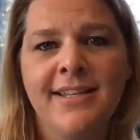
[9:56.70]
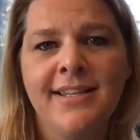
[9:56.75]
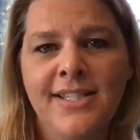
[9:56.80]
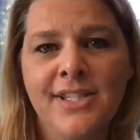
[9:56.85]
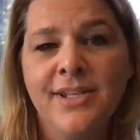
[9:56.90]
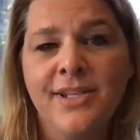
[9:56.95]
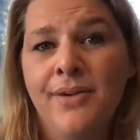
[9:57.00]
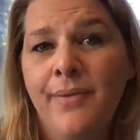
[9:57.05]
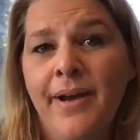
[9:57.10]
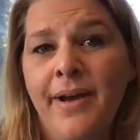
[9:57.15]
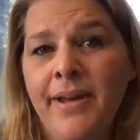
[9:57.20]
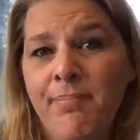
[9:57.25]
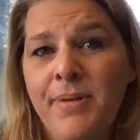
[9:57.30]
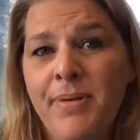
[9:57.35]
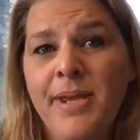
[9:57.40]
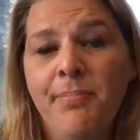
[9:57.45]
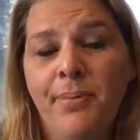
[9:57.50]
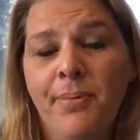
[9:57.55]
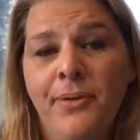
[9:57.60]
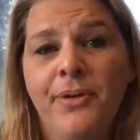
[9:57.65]
to a
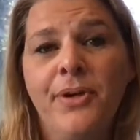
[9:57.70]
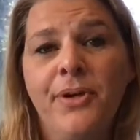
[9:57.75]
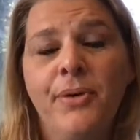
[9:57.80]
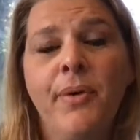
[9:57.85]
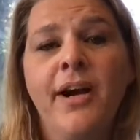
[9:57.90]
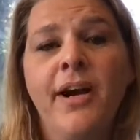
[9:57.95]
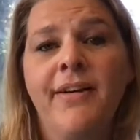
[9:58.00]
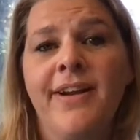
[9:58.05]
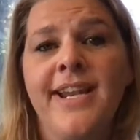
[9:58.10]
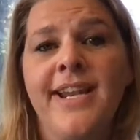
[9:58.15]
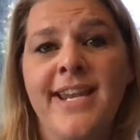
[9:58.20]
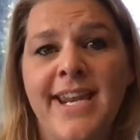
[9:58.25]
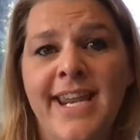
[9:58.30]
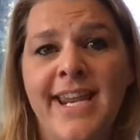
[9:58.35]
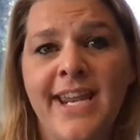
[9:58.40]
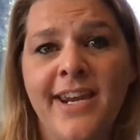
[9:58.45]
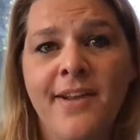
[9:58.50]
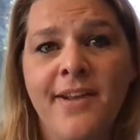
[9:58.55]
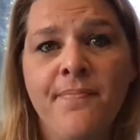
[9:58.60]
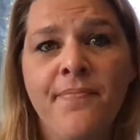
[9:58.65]
people who are in
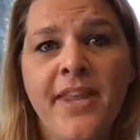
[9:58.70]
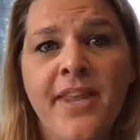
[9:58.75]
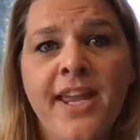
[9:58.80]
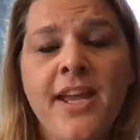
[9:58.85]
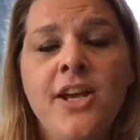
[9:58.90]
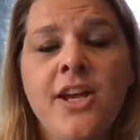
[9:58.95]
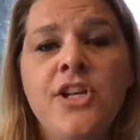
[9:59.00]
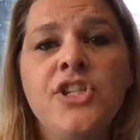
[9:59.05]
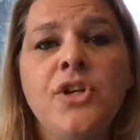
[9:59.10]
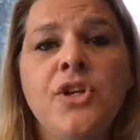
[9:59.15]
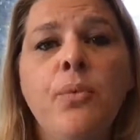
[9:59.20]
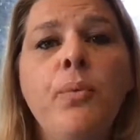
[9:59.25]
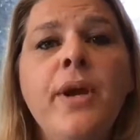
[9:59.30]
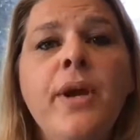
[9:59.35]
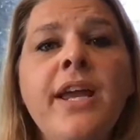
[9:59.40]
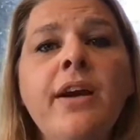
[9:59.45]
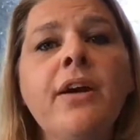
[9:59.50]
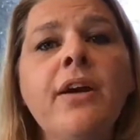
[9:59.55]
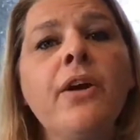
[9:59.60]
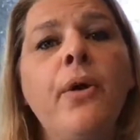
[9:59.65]
need. So
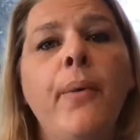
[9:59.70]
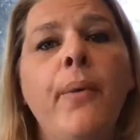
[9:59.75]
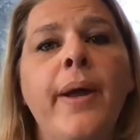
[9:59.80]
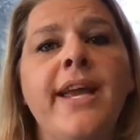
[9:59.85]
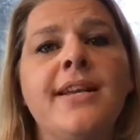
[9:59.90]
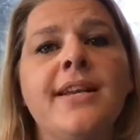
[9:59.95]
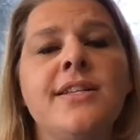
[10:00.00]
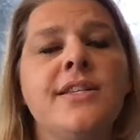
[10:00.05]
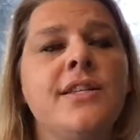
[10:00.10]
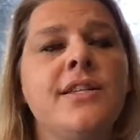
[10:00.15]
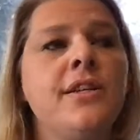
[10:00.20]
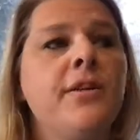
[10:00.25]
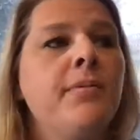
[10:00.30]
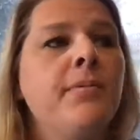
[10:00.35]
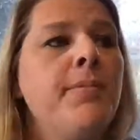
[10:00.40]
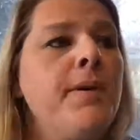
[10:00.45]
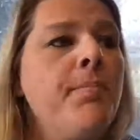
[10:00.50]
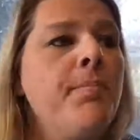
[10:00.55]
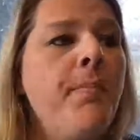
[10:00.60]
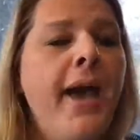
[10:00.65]
we are going
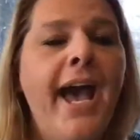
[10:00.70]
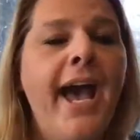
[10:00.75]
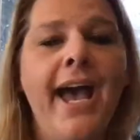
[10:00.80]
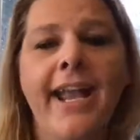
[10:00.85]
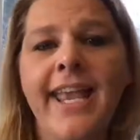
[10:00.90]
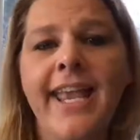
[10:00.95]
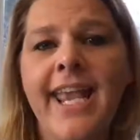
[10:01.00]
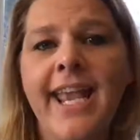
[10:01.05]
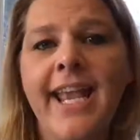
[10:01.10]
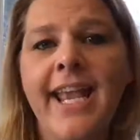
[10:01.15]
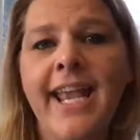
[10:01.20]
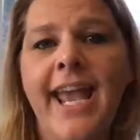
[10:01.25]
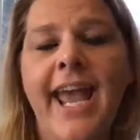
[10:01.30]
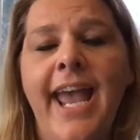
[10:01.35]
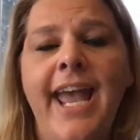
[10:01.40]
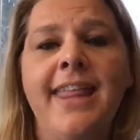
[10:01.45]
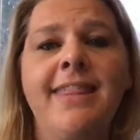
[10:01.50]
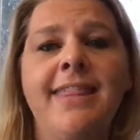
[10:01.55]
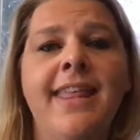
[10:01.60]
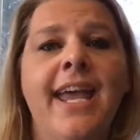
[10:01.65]
to be packing
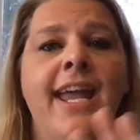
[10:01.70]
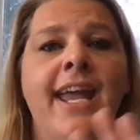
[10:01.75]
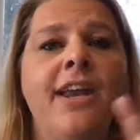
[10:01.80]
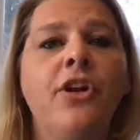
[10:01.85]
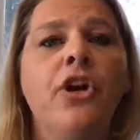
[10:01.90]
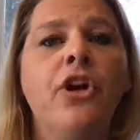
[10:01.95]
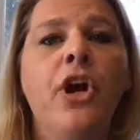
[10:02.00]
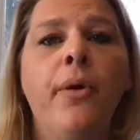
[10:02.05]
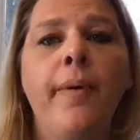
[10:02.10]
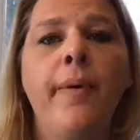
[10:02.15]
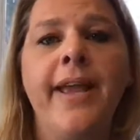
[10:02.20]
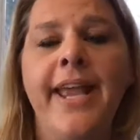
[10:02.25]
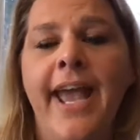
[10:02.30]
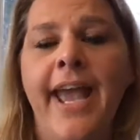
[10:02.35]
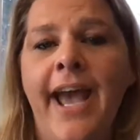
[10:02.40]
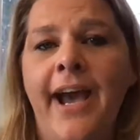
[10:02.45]
and then going